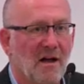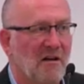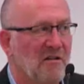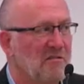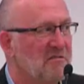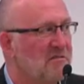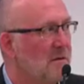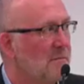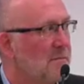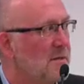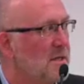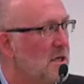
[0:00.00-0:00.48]

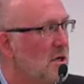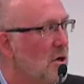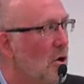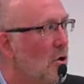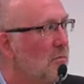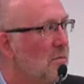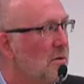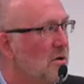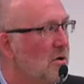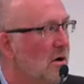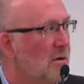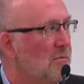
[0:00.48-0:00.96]
some of the
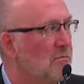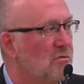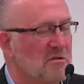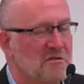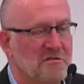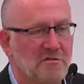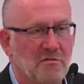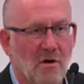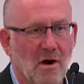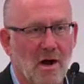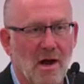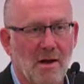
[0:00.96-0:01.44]
opioid
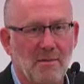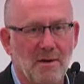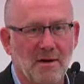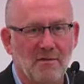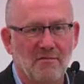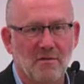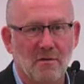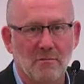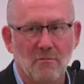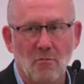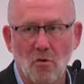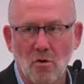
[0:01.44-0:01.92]
prescribing
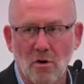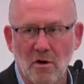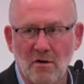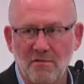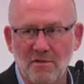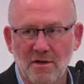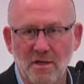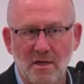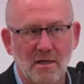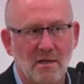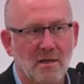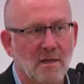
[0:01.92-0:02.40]
for more
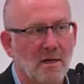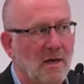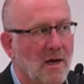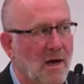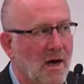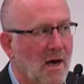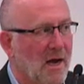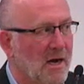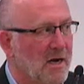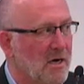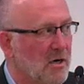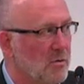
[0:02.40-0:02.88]
of the
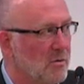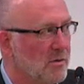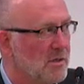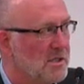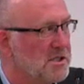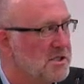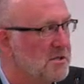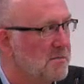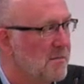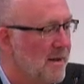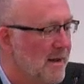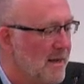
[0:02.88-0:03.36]
higher
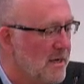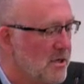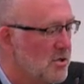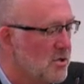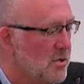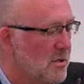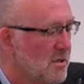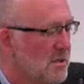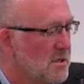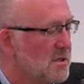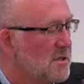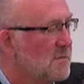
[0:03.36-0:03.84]
risk
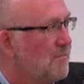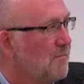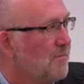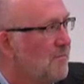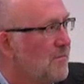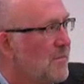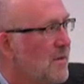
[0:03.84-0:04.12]
patients.